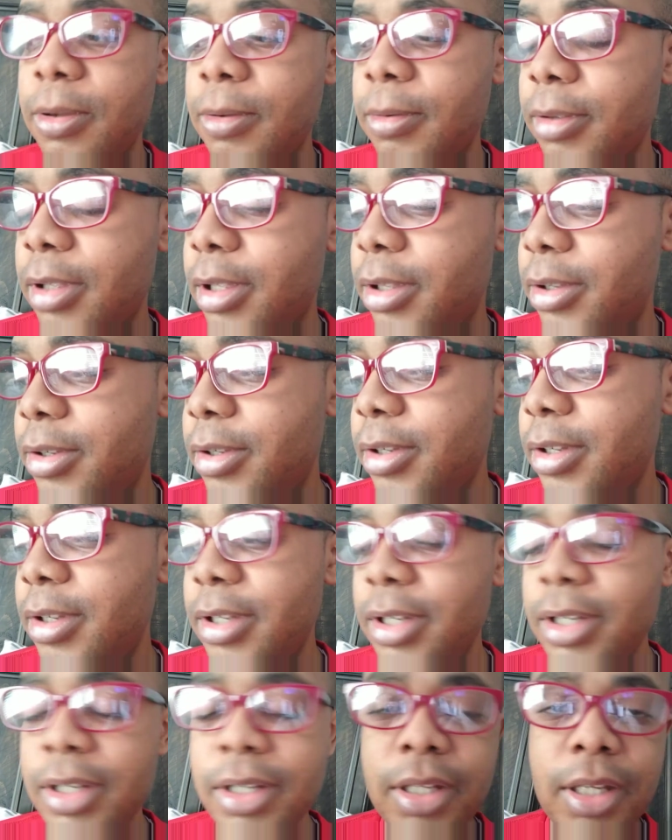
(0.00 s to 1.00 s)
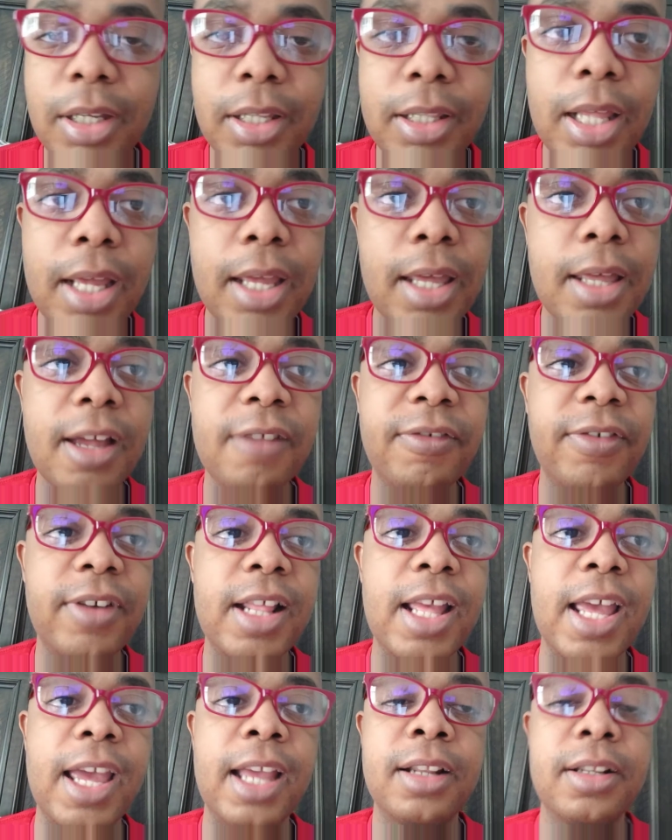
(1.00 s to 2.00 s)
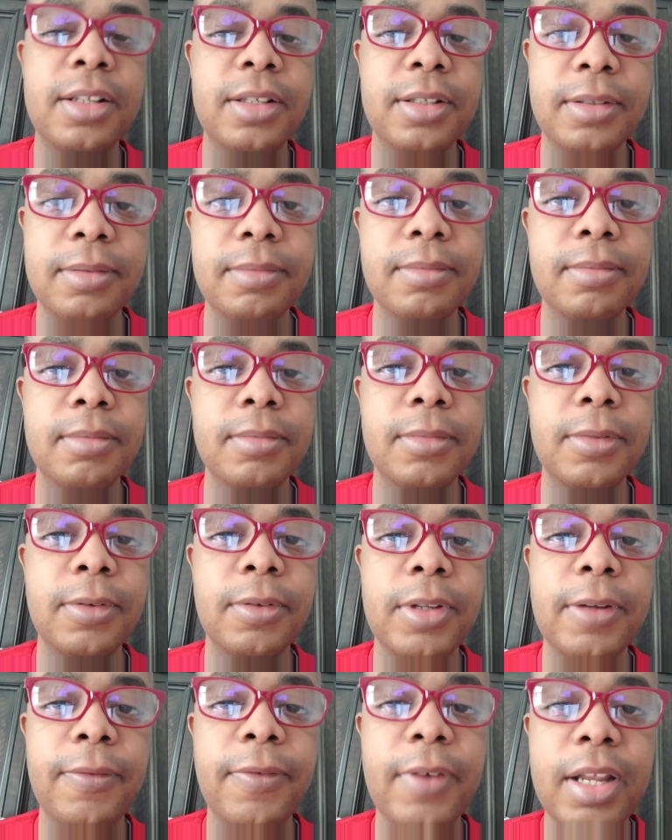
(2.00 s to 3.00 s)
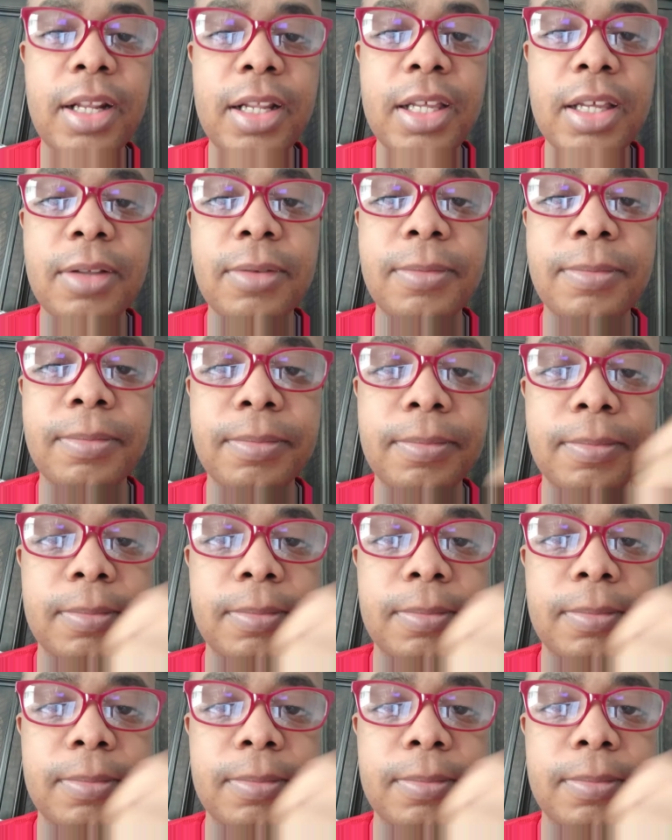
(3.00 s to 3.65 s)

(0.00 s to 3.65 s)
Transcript: So, uh, Thank God for that. They're finally home.